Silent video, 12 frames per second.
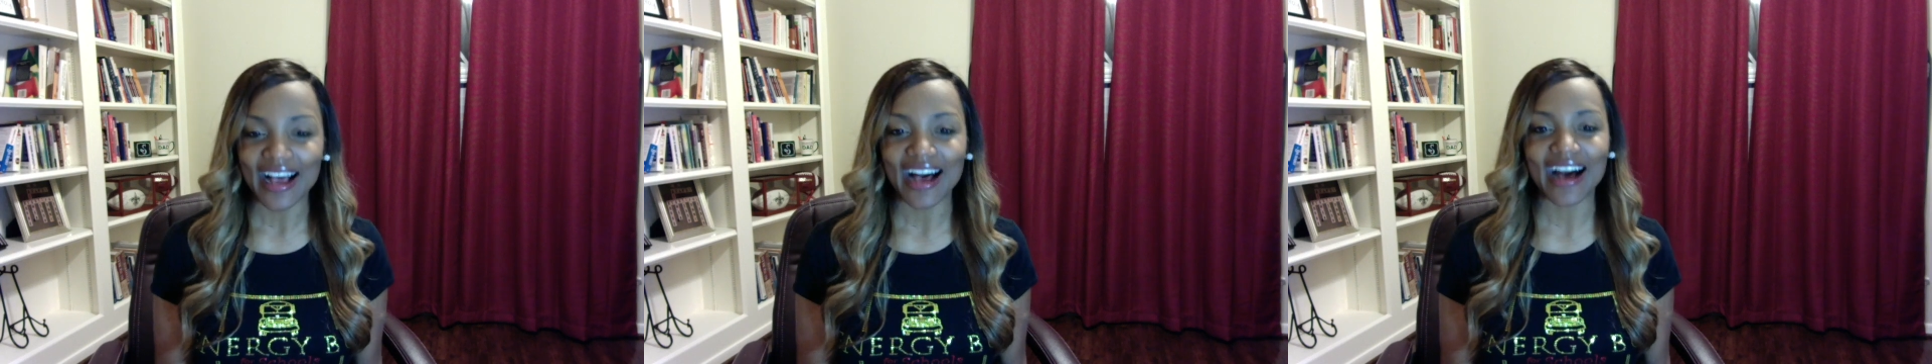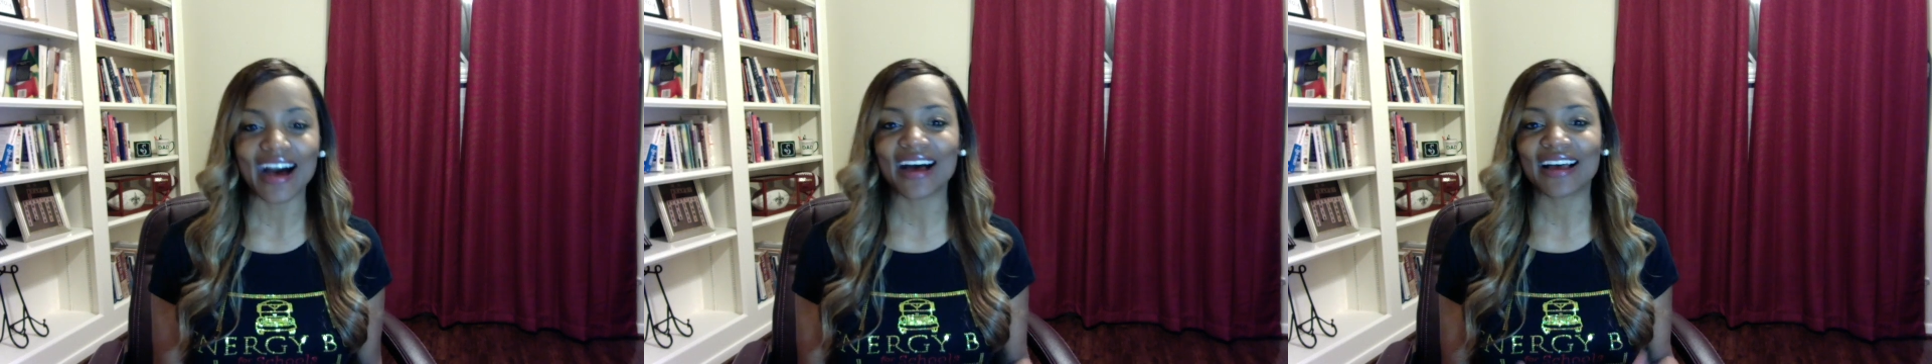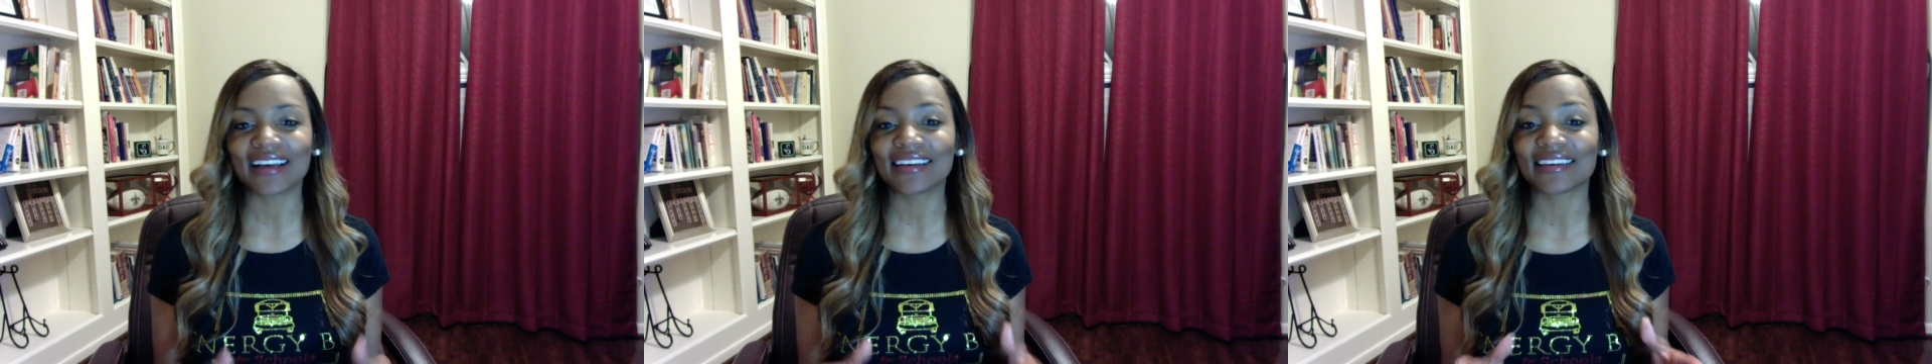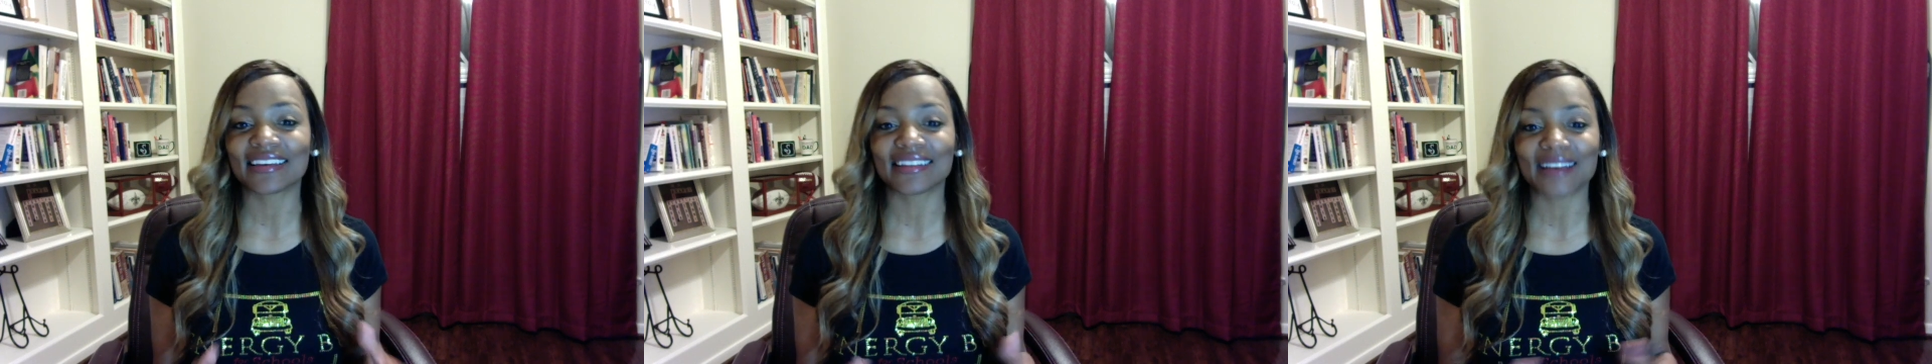I
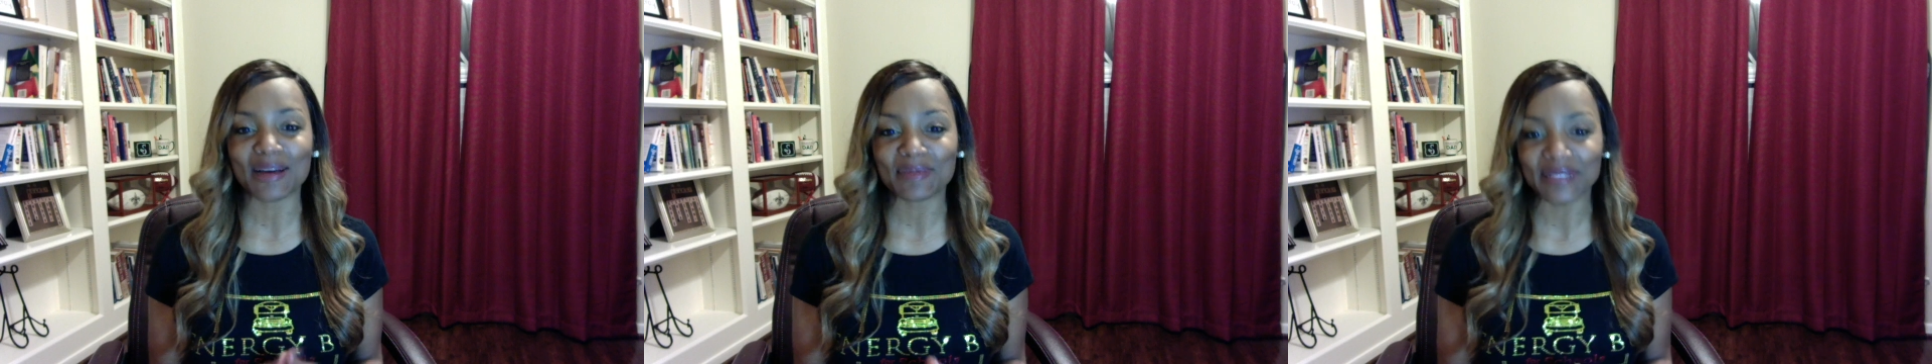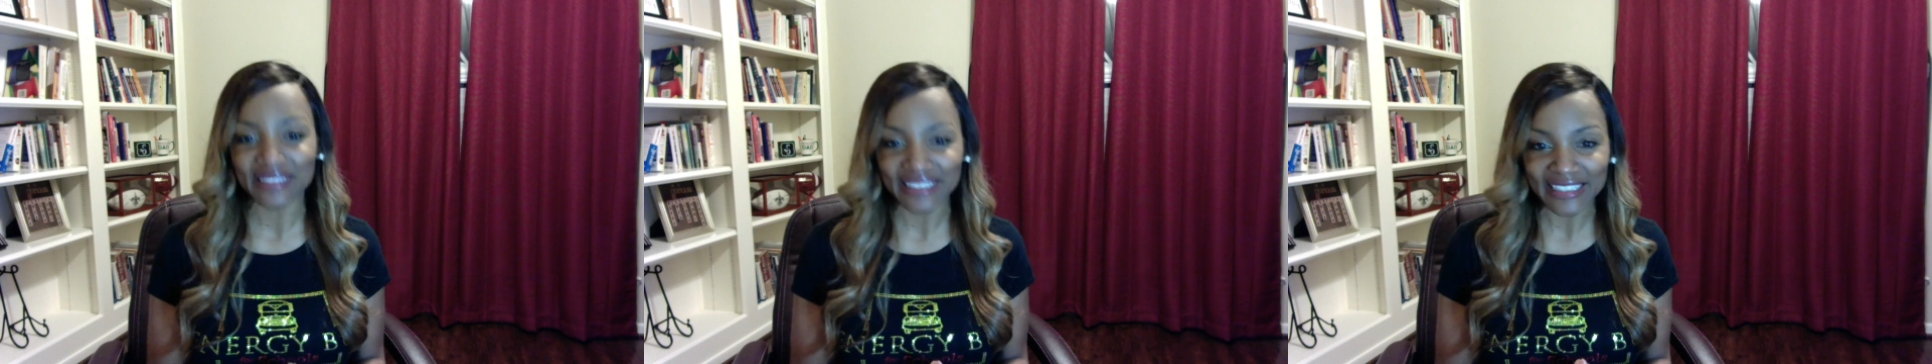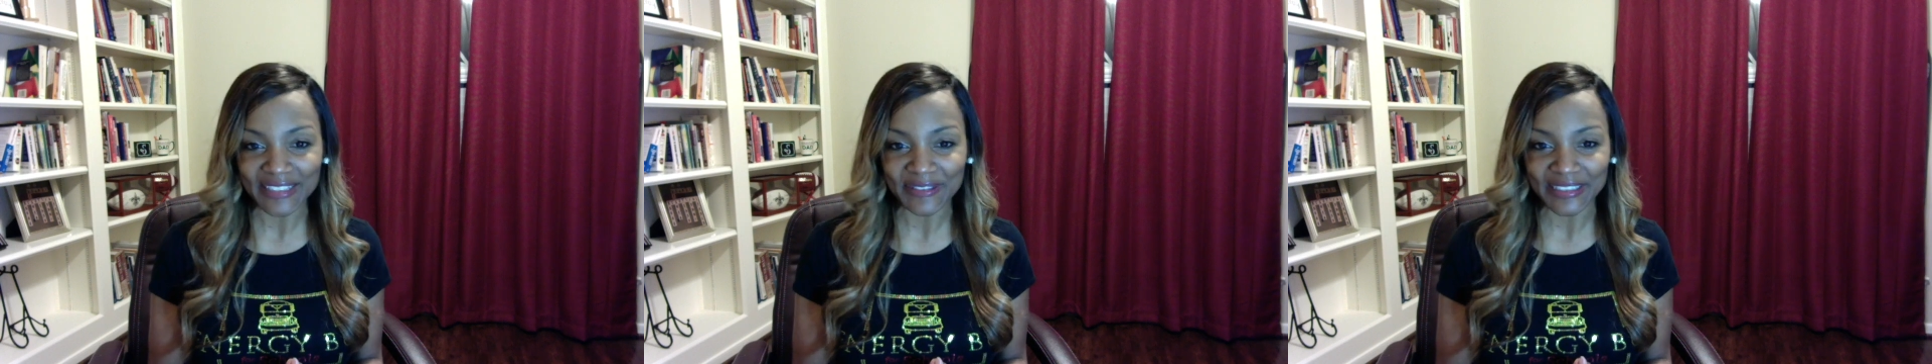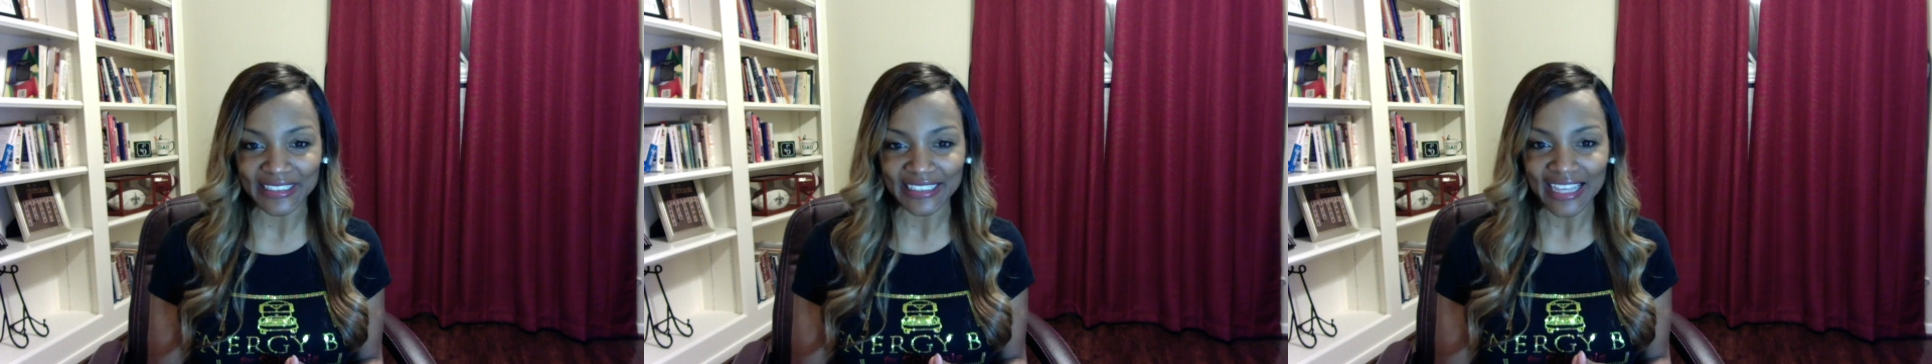cannot believe it.